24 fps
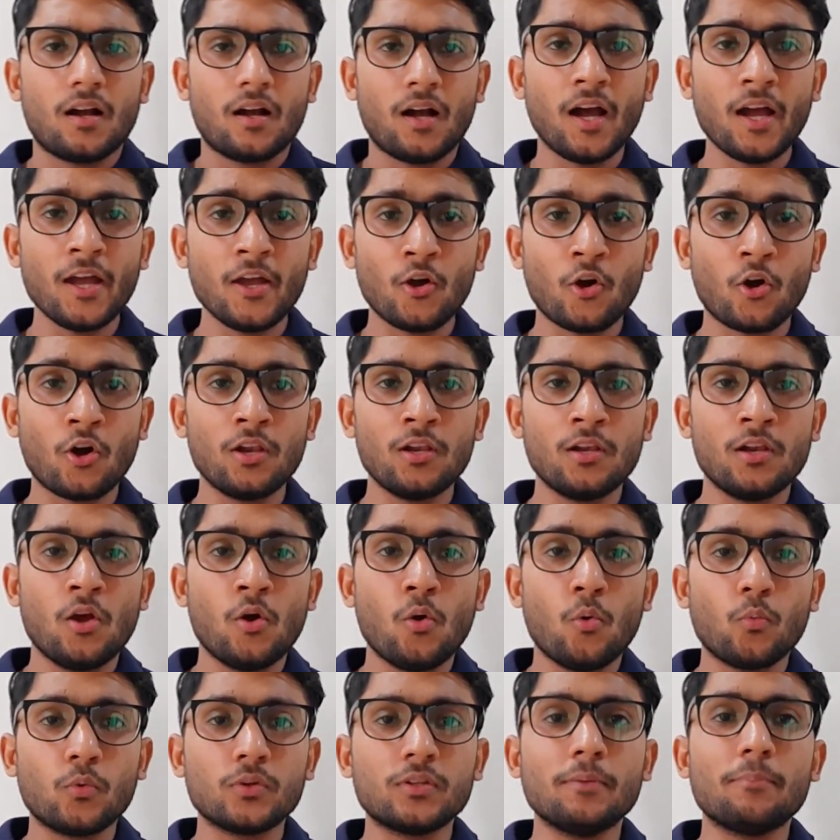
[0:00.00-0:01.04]
Hi all,
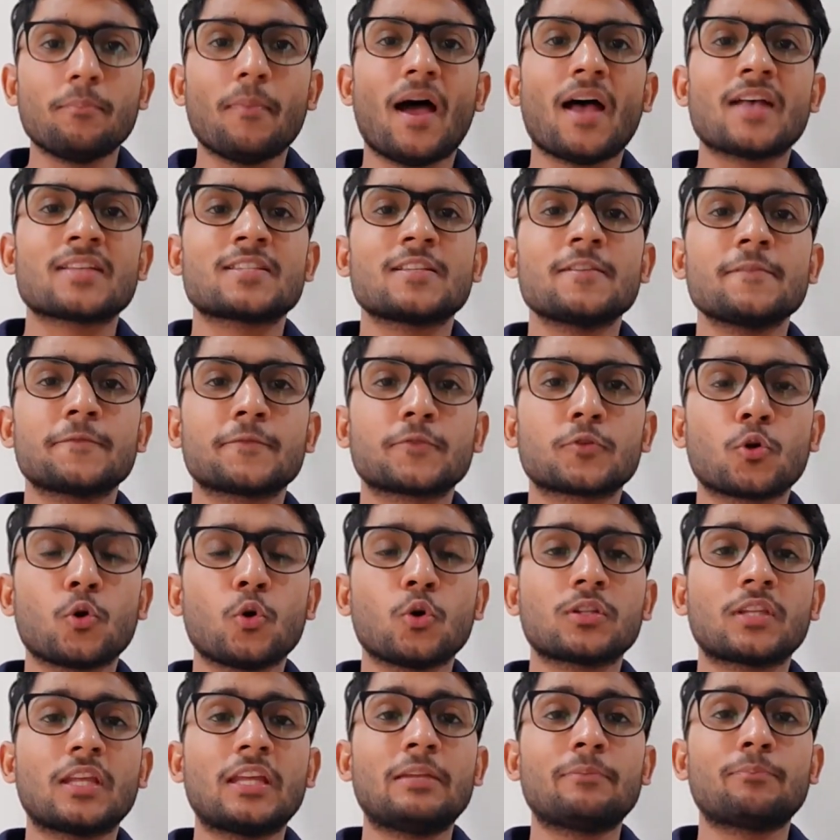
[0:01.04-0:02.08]
with the massive
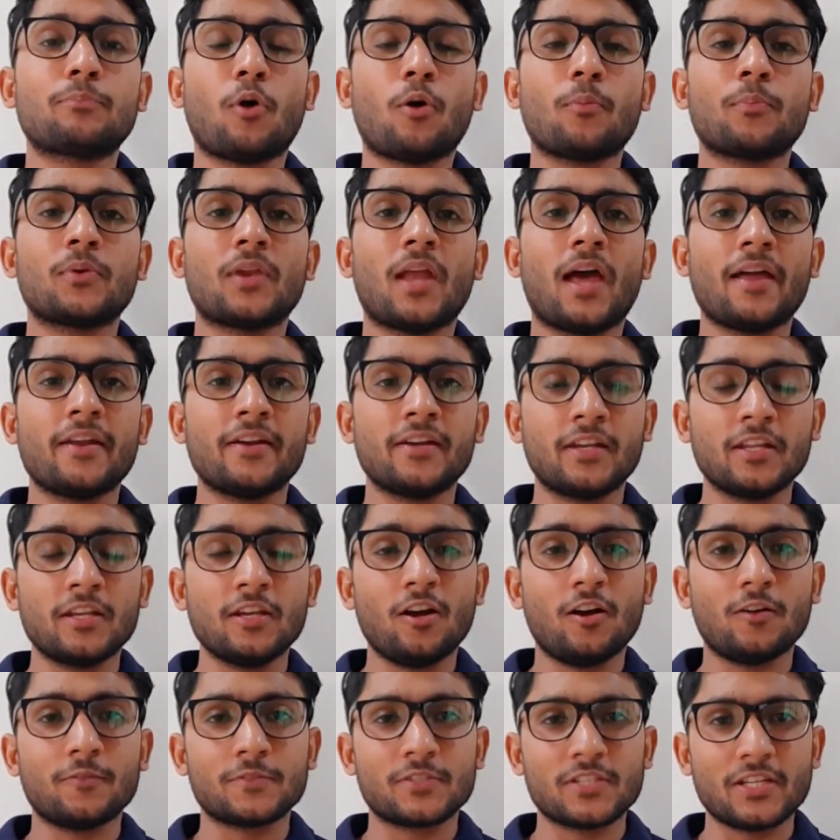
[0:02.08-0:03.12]
growth in popularity
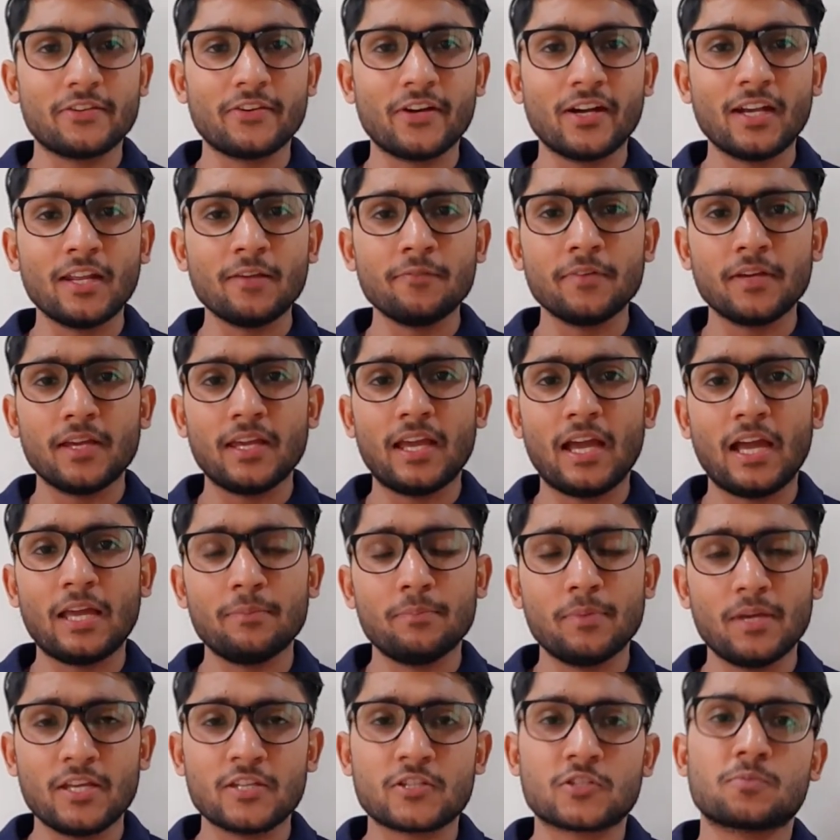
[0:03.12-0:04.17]
of generative AI
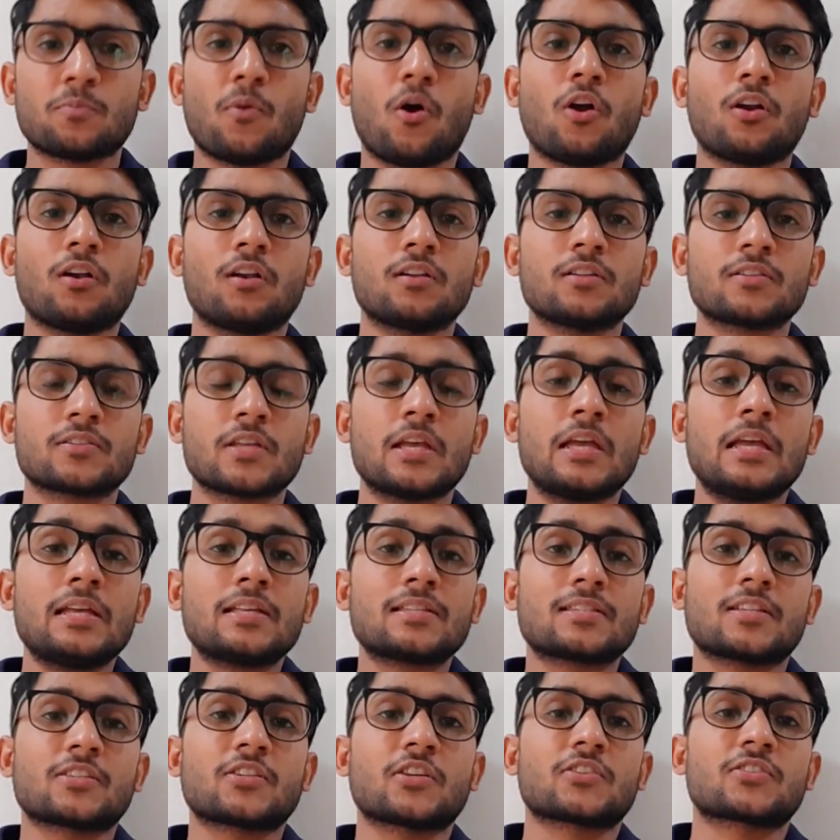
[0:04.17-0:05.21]
based models
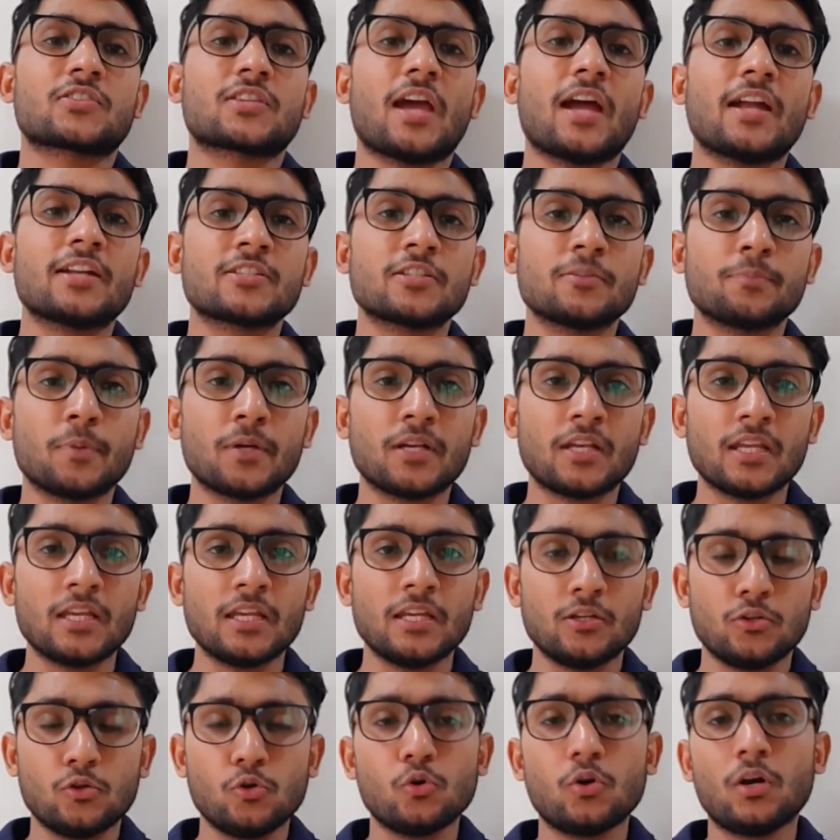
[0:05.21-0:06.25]
such as
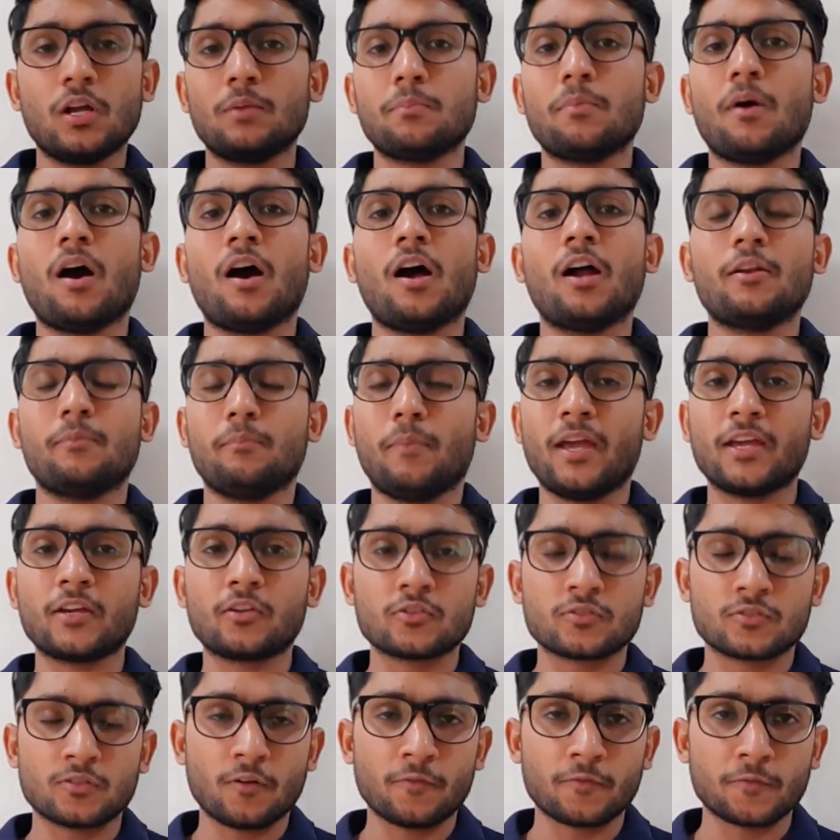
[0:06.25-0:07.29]
ChatGPT, Google Bard,
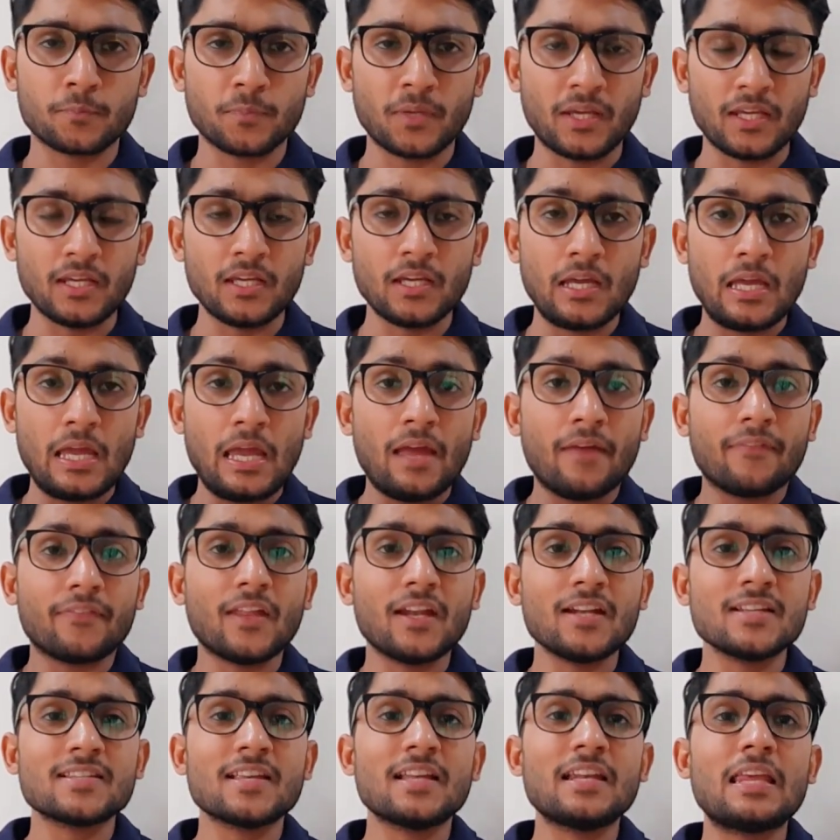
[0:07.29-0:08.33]
Microsoft Bing,
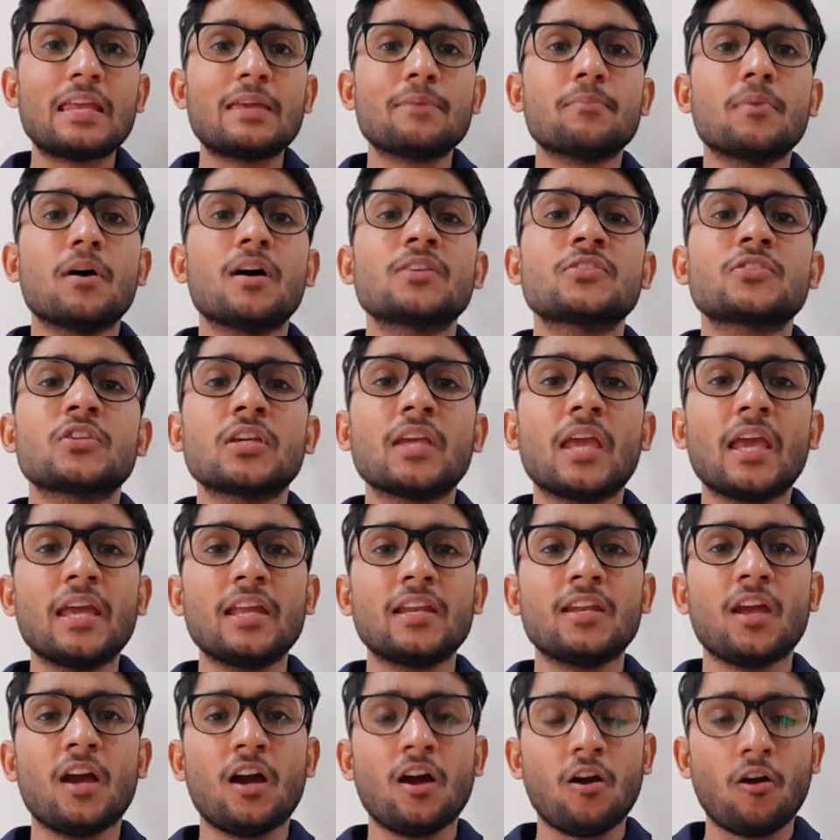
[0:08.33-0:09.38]
there is an emerging
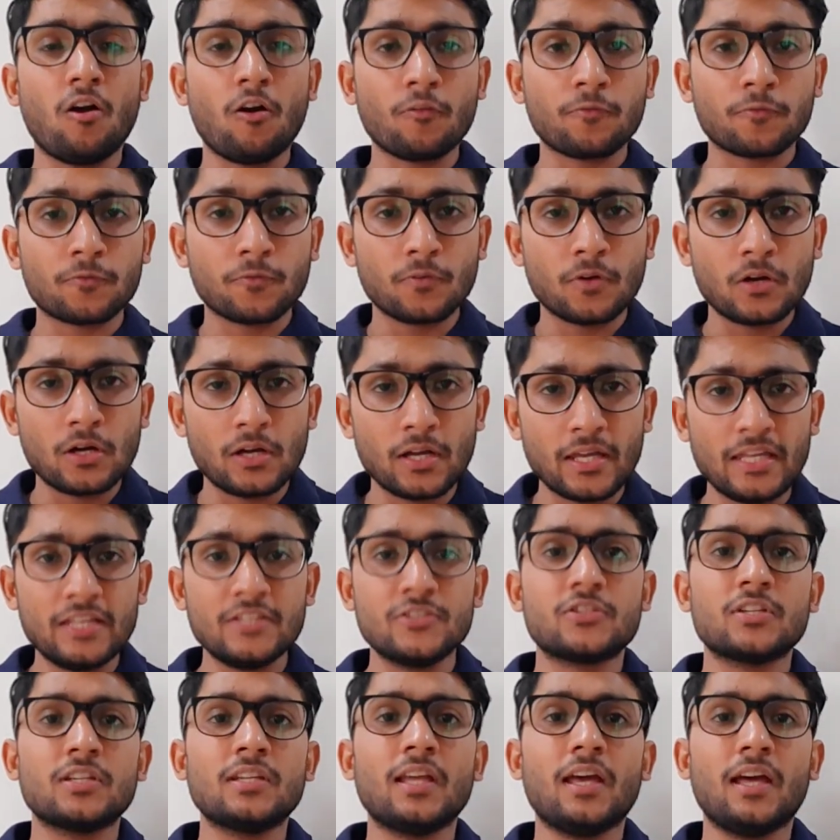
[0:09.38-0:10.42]
area of
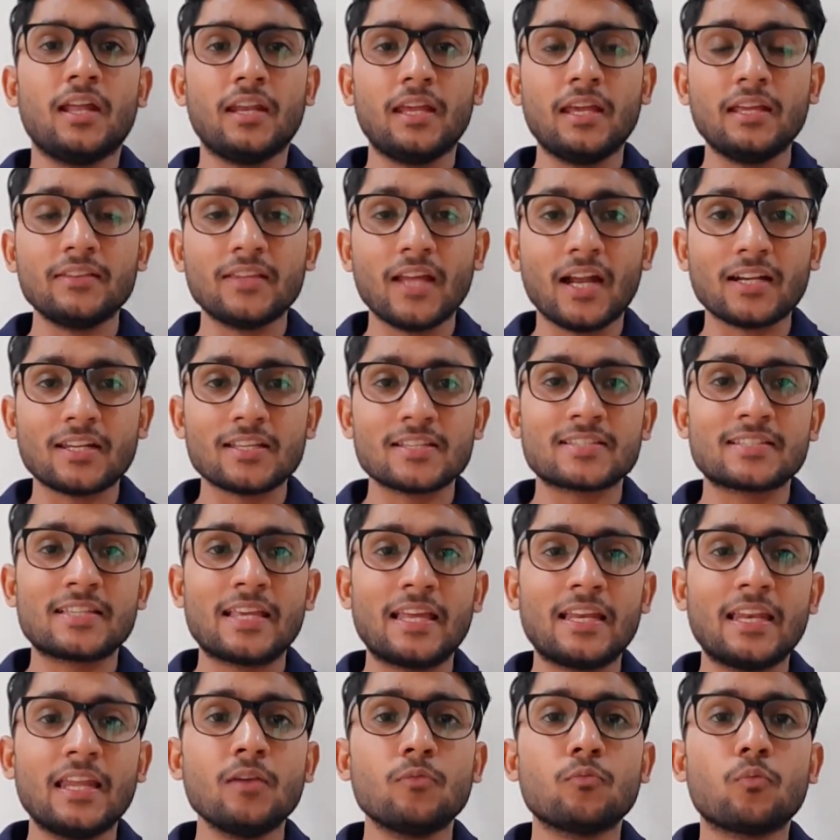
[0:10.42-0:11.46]
engineering that is
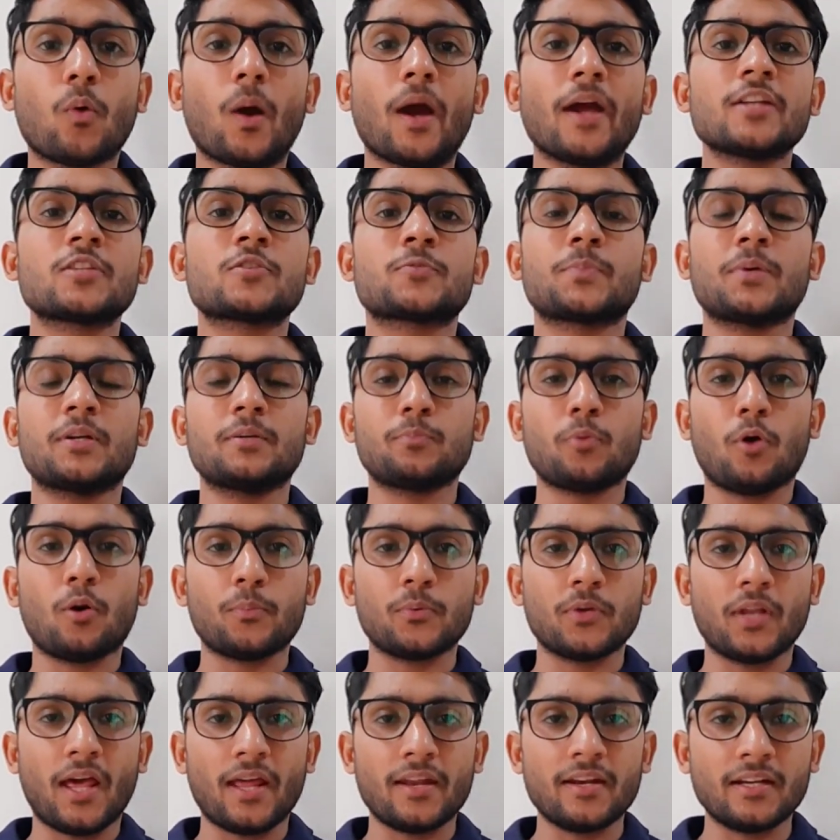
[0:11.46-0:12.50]
gaining widespread
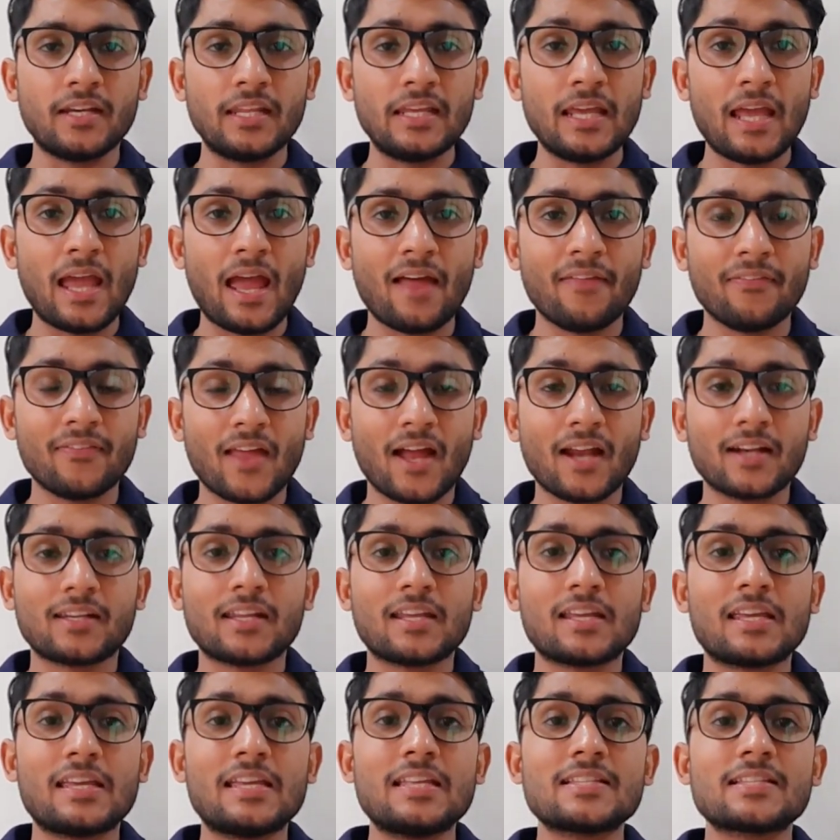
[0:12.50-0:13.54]
popularity, and that
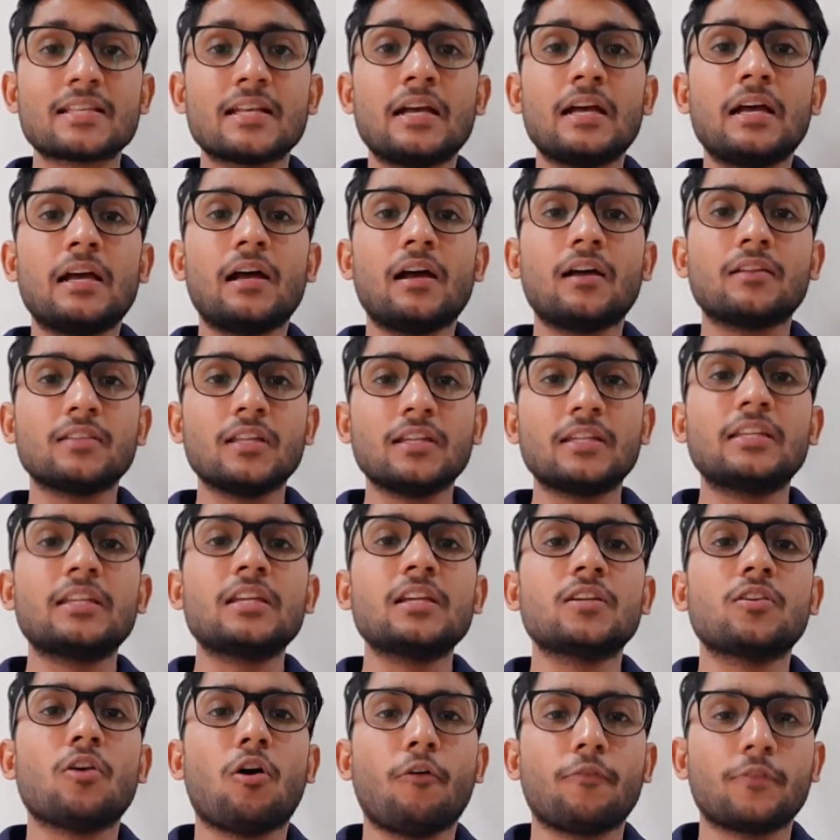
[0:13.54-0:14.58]
is the
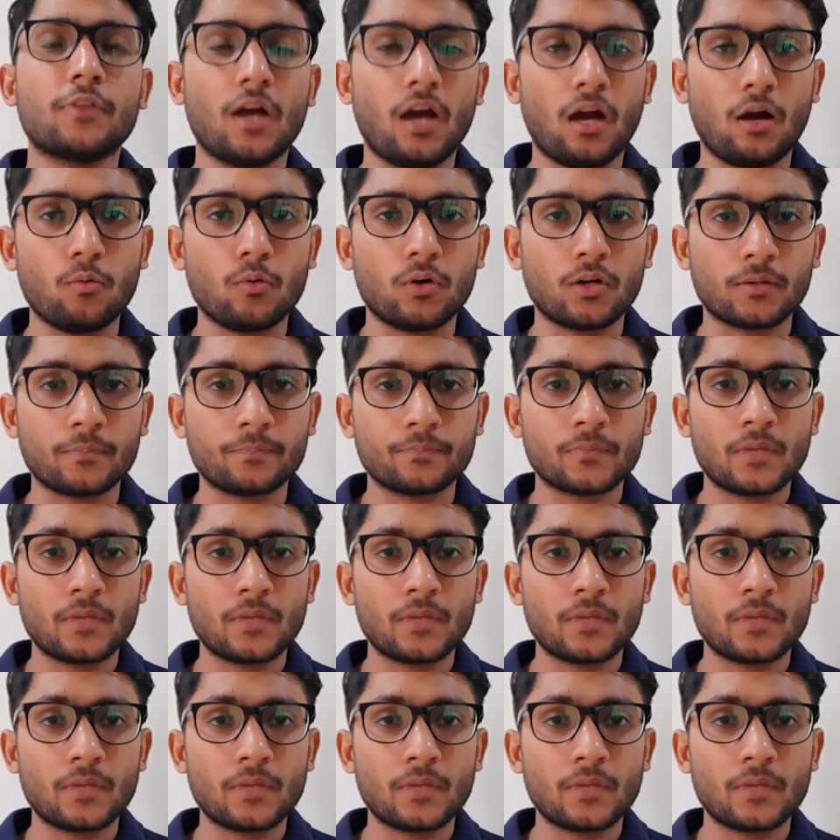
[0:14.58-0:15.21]
need of the hour.